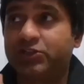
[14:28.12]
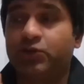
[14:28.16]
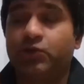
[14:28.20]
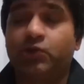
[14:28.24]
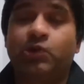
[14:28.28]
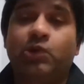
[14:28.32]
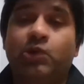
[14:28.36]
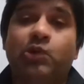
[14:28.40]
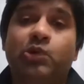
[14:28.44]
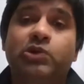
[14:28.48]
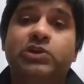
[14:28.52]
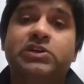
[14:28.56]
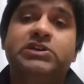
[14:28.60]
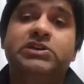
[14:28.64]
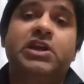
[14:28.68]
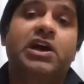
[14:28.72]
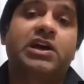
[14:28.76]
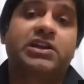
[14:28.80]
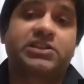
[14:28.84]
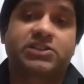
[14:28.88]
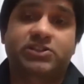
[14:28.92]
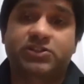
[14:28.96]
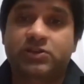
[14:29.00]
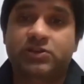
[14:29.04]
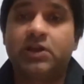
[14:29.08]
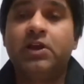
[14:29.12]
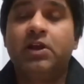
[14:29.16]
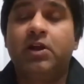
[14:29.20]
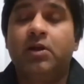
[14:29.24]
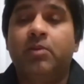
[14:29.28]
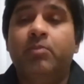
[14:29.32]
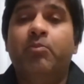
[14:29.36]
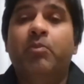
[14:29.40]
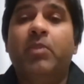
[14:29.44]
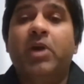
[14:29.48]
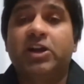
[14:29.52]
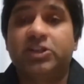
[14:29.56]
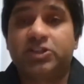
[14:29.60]
your whole task
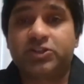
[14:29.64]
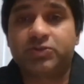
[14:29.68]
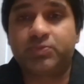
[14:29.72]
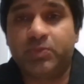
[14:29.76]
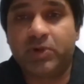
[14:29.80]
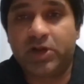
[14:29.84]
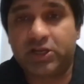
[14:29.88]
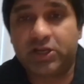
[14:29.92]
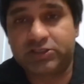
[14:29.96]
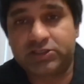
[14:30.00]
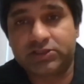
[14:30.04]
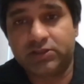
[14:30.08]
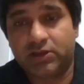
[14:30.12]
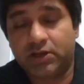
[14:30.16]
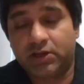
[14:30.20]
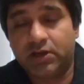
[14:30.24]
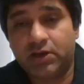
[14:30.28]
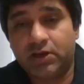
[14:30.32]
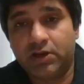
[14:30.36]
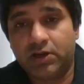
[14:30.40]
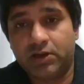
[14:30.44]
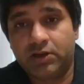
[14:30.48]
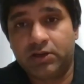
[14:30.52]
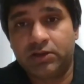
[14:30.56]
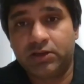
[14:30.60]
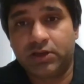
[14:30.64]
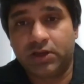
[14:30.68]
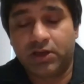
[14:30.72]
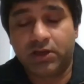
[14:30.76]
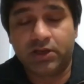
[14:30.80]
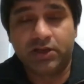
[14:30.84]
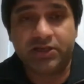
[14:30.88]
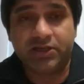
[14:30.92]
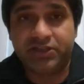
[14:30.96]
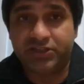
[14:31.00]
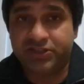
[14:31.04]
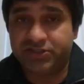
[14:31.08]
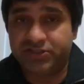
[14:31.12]
much much uh, uh,
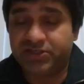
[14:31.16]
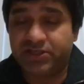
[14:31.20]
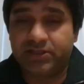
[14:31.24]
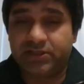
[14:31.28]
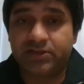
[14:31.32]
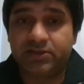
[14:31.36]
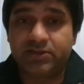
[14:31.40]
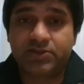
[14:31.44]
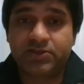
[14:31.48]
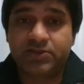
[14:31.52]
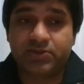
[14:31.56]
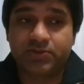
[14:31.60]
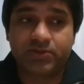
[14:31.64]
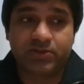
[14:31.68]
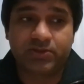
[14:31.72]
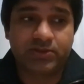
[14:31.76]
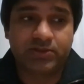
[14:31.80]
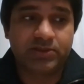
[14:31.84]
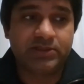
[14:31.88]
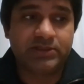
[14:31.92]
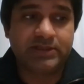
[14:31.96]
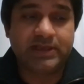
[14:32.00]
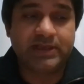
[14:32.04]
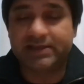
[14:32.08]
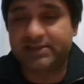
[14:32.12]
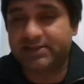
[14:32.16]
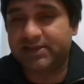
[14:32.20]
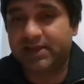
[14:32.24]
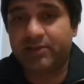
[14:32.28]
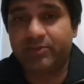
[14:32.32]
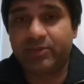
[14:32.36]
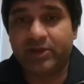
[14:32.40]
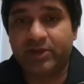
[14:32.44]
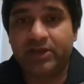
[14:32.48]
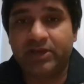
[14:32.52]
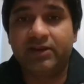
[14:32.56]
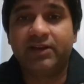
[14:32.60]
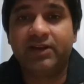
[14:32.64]
easier so yes i
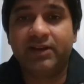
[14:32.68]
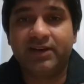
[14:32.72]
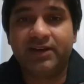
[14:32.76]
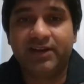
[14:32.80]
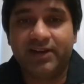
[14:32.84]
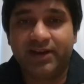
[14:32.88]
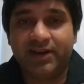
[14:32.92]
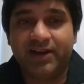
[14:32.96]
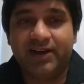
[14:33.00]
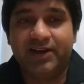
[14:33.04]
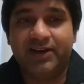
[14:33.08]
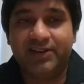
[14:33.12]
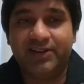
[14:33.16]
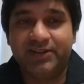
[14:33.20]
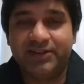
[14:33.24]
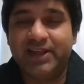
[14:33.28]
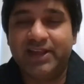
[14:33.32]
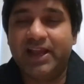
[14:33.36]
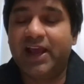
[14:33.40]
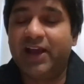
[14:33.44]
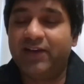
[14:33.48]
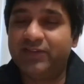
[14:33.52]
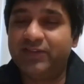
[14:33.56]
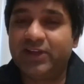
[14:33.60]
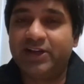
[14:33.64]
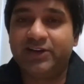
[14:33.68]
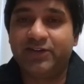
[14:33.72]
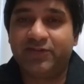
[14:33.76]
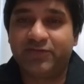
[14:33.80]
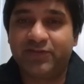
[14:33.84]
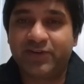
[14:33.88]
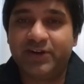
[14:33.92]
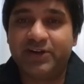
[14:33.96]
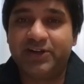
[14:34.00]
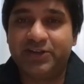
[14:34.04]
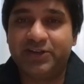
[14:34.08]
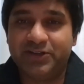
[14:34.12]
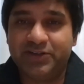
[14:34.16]
mean uh, they have their
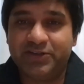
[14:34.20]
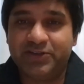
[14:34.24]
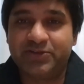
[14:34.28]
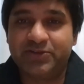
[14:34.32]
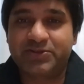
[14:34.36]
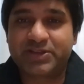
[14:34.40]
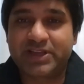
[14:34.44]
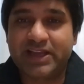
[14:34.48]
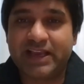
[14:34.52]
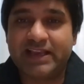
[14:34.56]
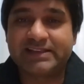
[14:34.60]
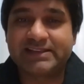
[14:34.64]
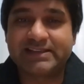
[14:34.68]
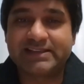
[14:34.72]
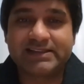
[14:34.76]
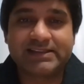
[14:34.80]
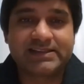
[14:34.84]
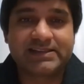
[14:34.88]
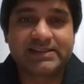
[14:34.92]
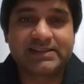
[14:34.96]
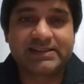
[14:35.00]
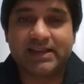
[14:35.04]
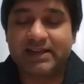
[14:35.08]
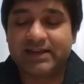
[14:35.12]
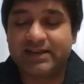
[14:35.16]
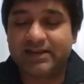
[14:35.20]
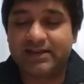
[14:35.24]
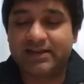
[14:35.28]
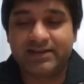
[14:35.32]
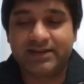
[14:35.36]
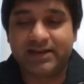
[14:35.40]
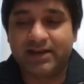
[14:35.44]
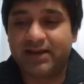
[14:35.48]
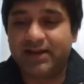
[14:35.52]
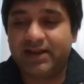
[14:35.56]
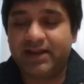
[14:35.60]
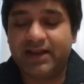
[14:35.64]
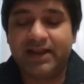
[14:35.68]
different use cases uh,
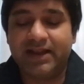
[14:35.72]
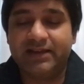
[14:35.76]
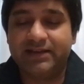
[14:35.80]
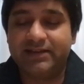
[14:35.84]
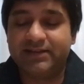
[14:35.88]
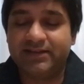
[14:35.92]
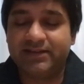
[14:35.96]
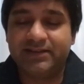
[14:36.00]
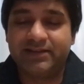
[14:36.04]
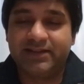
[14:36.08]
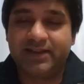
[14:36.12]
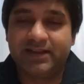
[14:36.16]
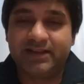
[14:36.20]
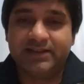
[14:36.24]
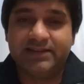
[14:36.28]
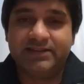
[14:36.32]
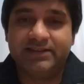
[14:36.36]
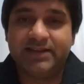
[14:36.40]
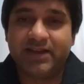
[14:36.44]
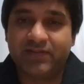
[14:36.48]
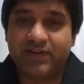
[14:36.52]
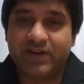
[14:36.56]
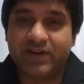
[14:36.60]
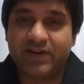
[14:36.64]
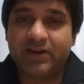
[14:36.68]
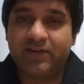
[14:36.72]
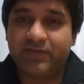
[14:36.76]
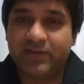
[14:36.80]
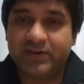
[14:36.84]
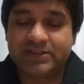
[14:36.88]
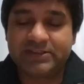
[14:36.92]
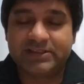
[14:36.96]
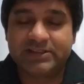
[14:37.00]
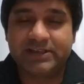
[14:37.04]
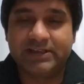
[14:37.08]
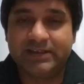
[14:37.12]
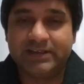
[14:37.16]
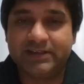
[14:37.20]
and they definitely
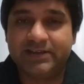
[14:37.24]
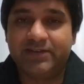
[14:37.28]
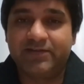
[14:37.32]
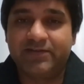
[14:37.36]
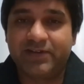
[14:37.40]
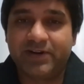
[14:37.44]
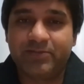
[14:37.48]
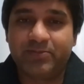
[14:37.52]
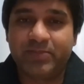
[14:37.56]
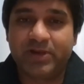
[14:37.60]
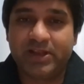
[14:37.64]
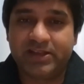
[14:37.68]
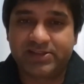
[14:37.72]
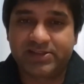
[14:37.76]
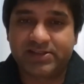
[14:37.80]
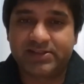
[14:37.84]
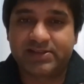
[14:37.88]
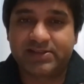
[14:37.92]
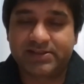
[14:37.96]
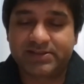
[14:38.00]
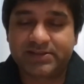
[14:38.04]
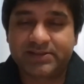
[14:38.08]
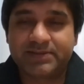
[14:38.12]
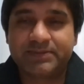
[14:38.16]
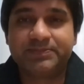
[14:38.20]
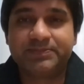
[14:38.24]
fits in in different places